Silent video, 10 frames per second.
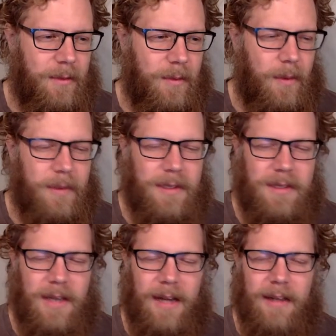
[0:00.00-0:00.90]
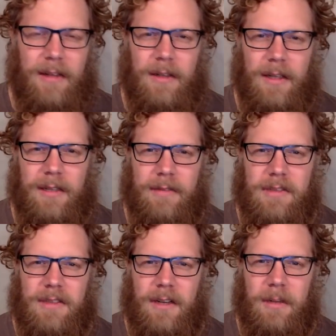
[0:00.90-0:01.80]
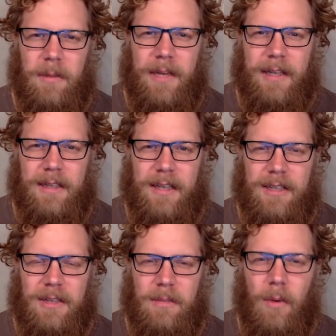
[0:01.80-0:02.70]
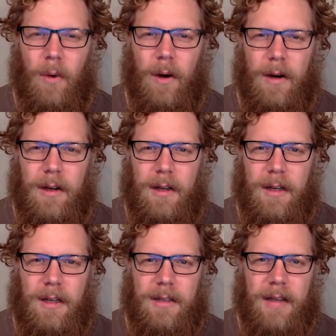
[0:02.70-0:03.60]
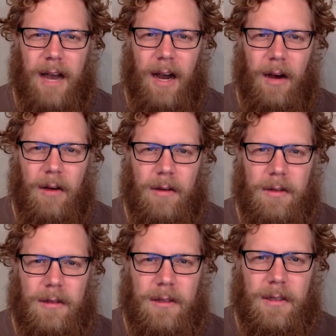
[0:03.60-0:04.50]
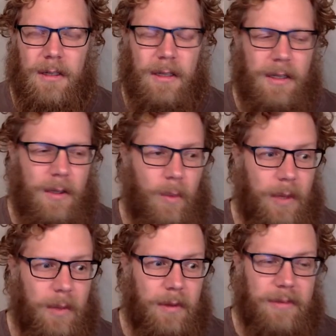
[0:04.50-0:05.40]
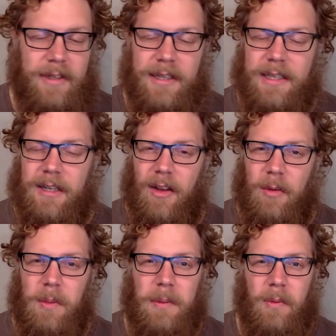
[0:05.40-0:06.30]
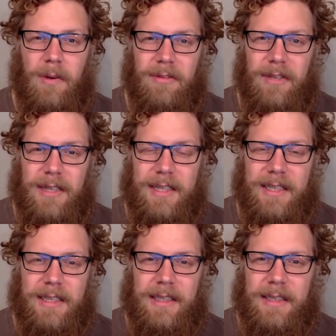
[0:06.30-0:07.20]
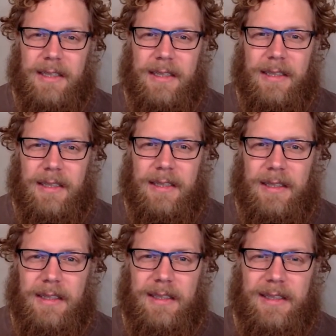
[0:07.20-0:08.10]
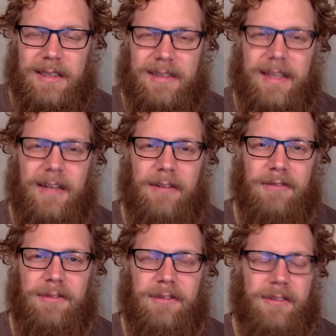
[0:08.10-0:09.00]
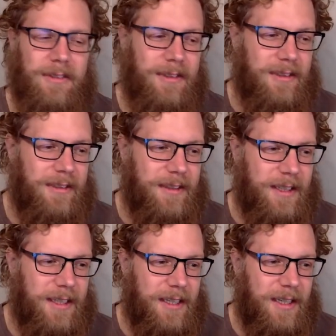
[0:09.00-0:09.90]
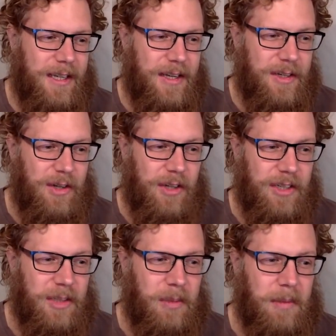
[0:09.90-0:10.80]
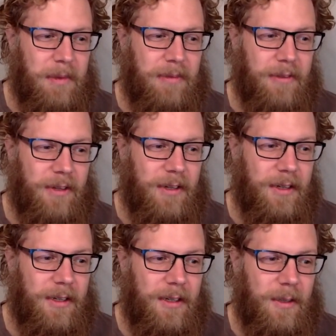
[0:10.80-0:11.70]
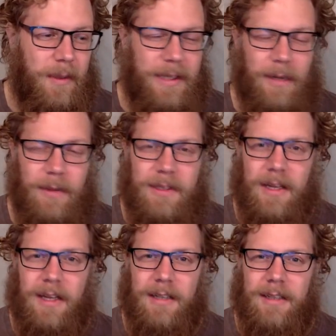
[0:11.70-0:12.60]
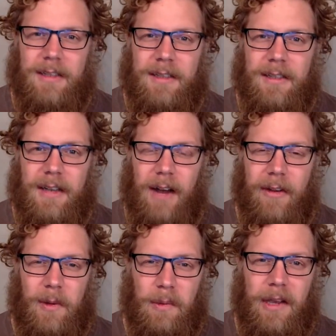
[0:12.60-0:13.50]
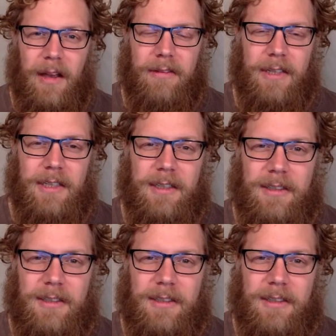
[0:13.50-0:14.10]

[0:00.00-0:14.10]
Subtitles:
what would society look like if we started paying attention more to how we were feeling and other people were feeling, instead of judging people for what they were saying and how they were behaving.